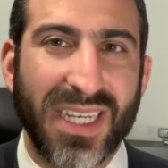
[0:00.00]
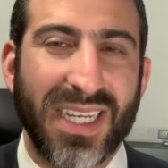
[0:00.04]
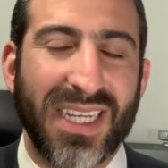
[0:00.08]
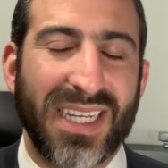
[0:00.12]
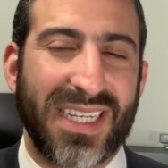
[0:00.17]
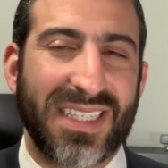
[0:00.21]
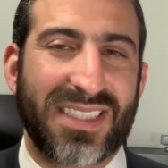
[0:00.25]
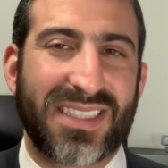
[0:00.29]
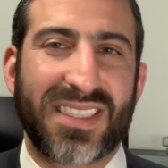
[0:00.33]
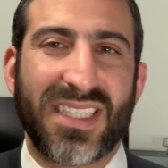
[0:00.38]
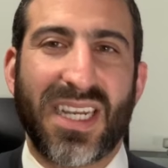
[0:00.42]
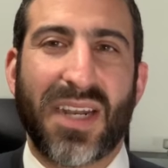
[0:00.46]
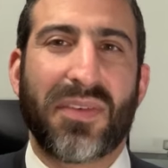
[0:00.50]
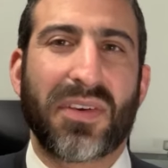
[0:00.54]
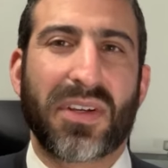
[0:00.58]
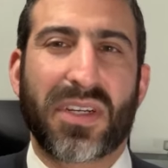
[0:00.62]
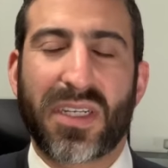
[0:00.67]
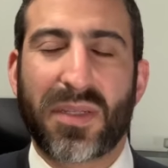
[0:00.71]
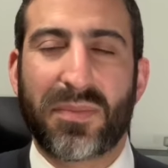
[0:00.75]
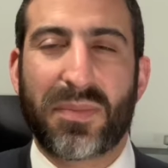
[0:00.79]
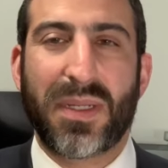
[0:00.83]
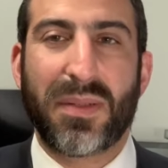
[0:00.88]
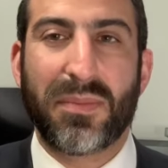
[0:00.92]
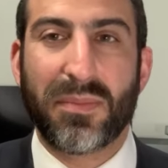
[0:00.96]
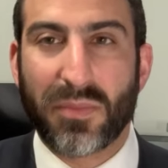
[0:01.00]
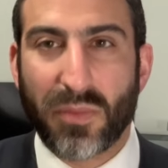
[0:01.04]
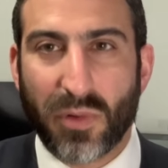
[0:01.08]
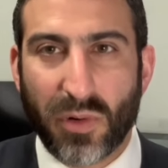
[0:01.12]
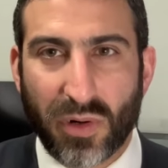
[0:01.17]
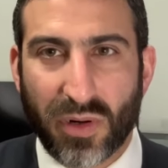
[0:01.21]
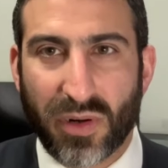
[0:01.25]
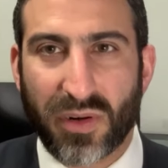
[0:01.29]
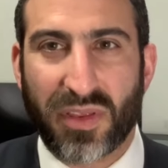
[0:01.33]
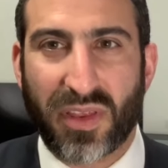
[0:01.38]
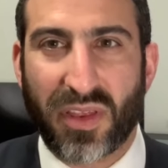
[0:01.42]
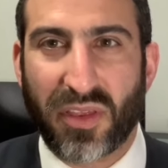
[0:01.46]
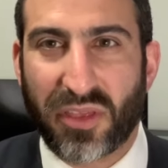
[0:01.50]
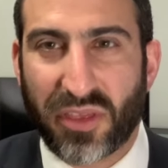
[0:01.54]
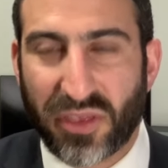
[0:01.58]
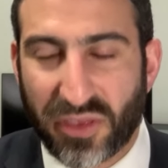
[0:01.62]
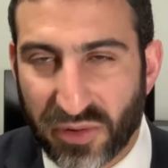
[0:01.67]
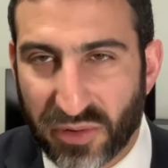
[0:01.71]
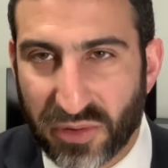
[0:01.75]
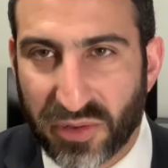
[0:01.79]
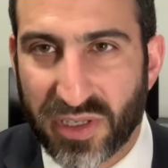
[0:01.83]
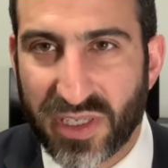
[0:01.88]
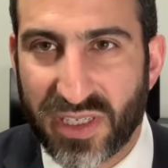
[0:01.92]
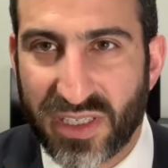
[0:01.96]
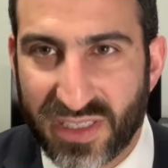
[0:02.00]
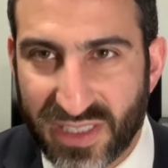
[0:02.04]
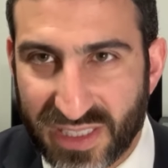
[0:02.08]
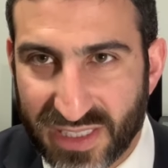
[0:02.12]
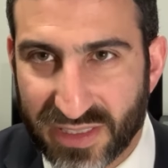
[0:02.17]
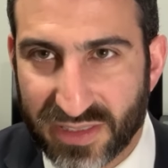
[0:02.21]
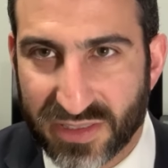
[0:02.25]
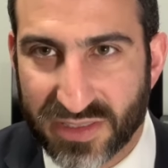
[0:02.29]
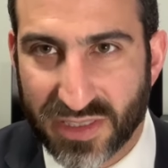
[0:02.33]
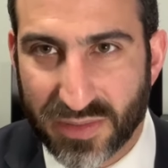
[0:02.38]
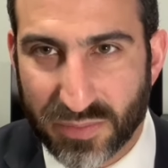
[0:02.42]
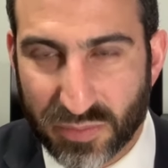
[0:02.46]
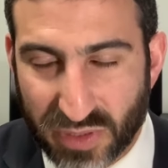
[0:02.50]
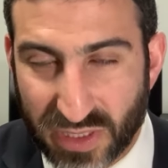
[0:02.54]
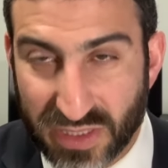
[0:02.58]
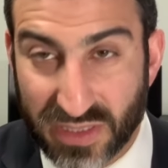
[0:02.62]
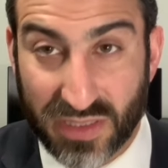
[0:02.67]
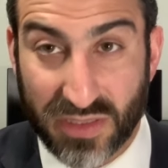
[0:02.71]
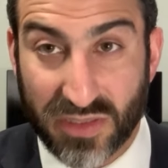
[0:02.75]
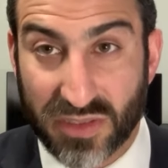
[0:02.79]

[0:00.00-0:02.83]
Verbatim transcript: it's never going to be more than 30 years in prison.